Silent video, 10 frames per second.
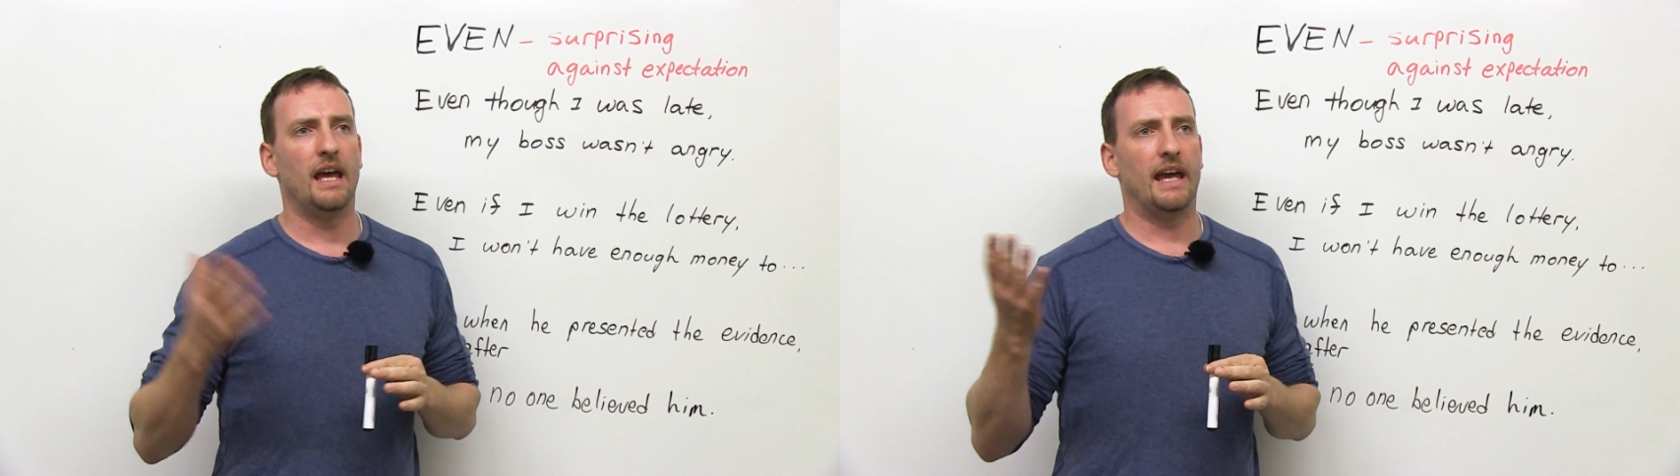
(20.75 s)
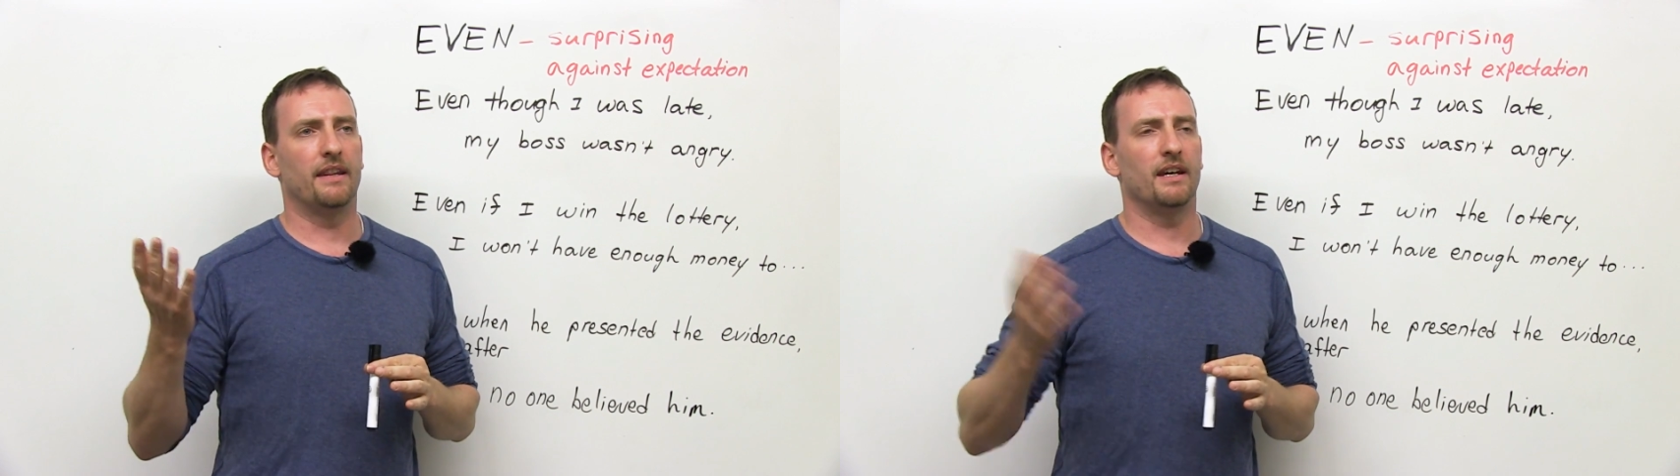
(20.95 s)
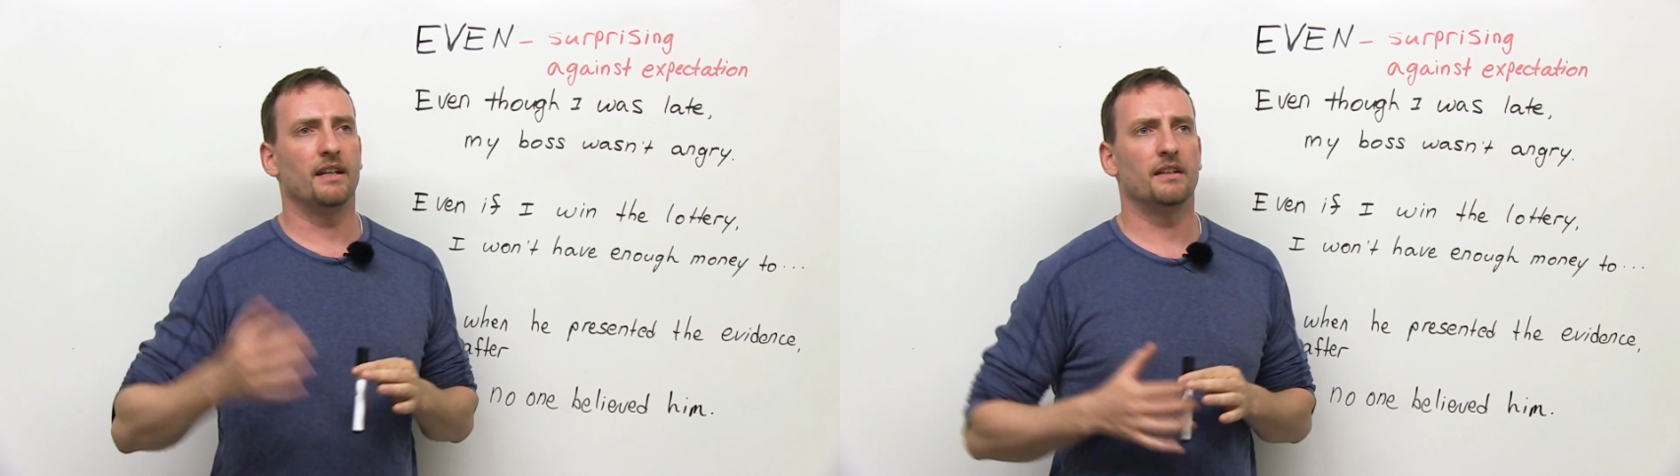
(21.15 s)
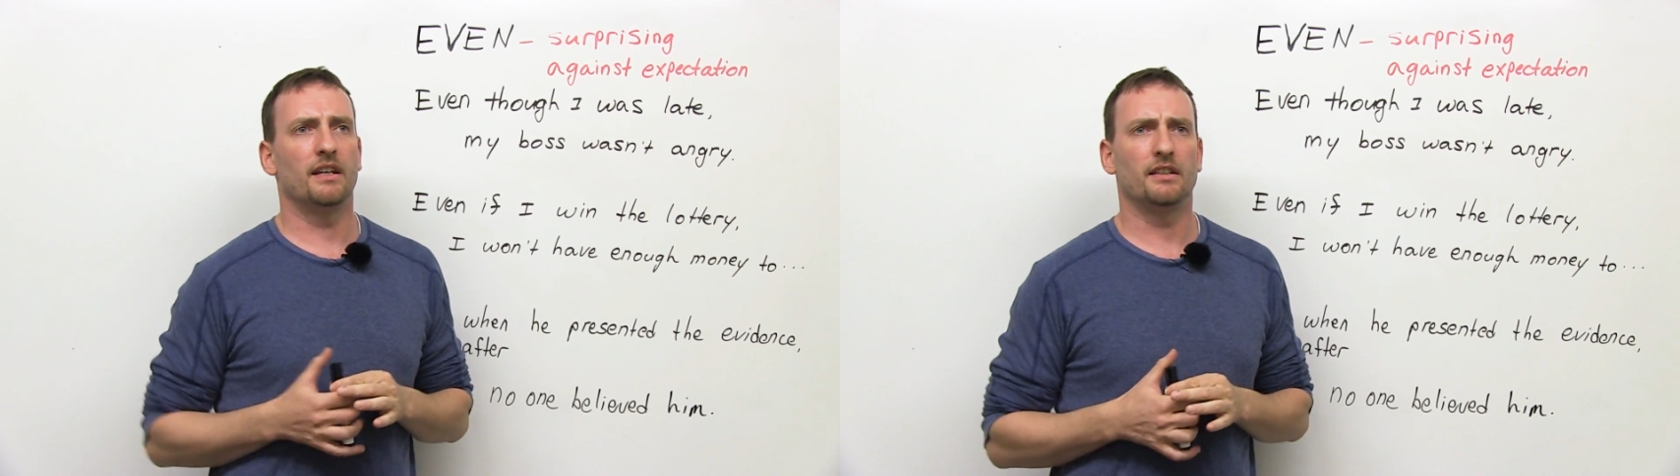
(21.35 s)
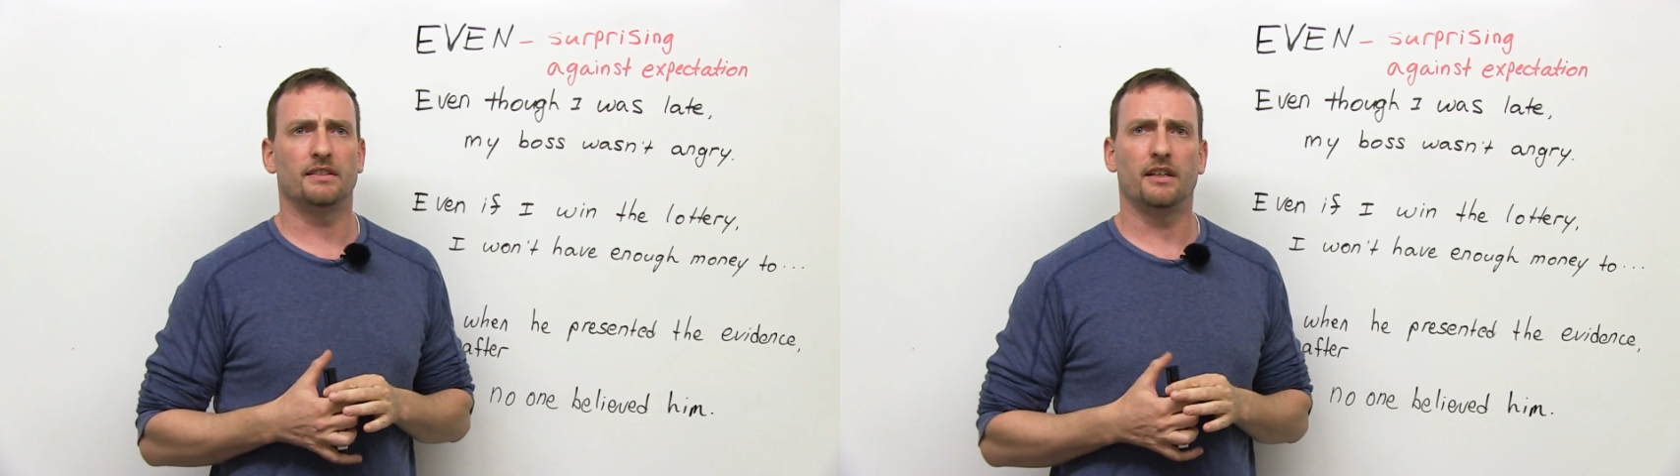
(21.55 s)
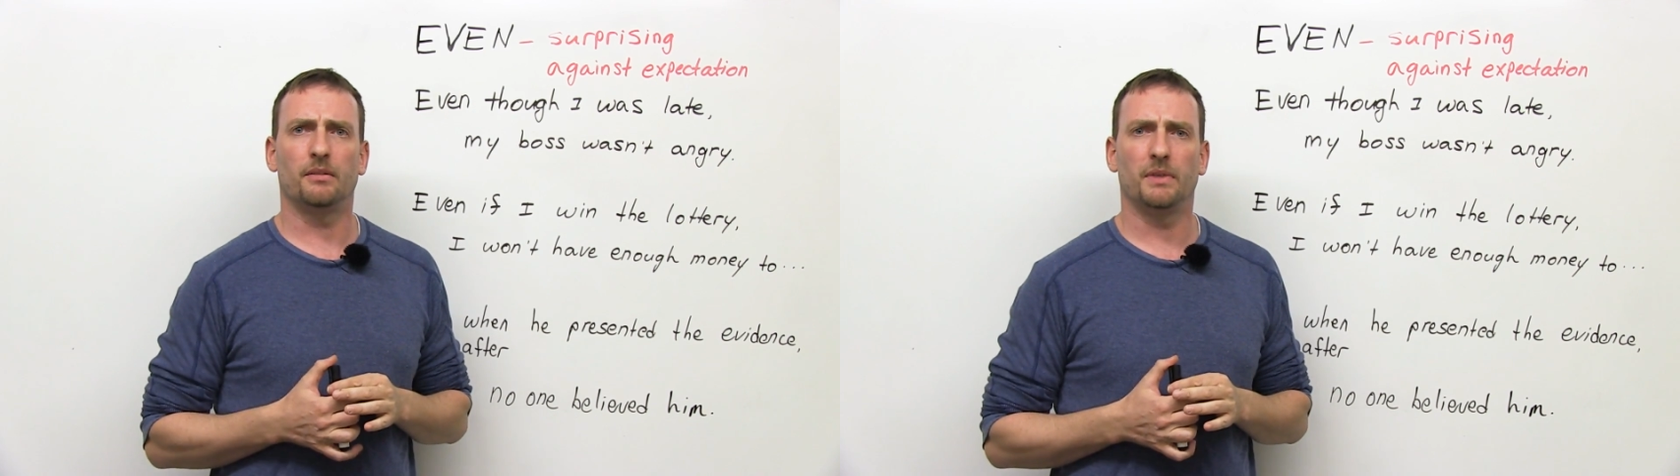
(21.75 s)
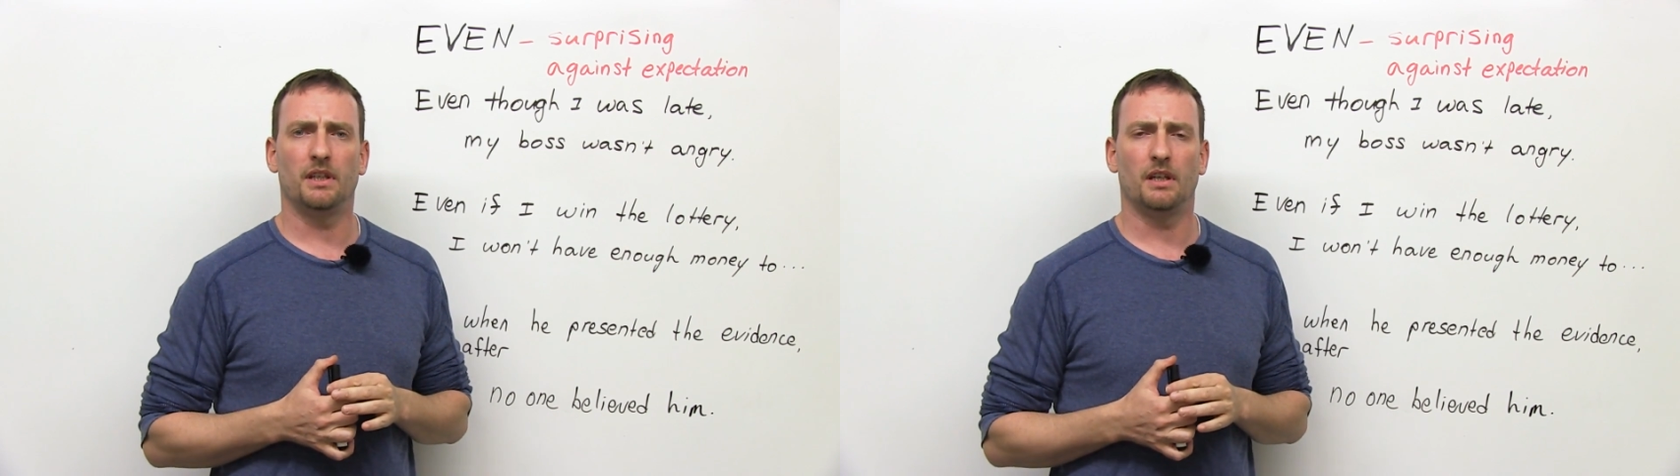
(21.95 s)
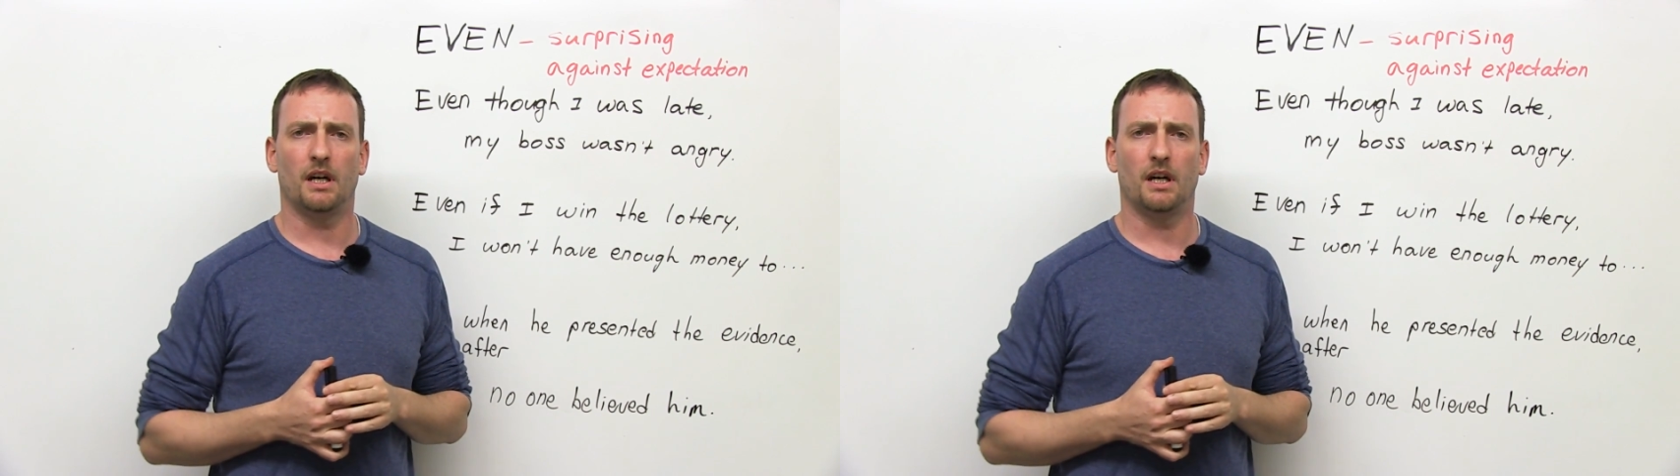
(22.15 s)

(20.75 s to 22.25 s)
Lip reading: And then they say to me,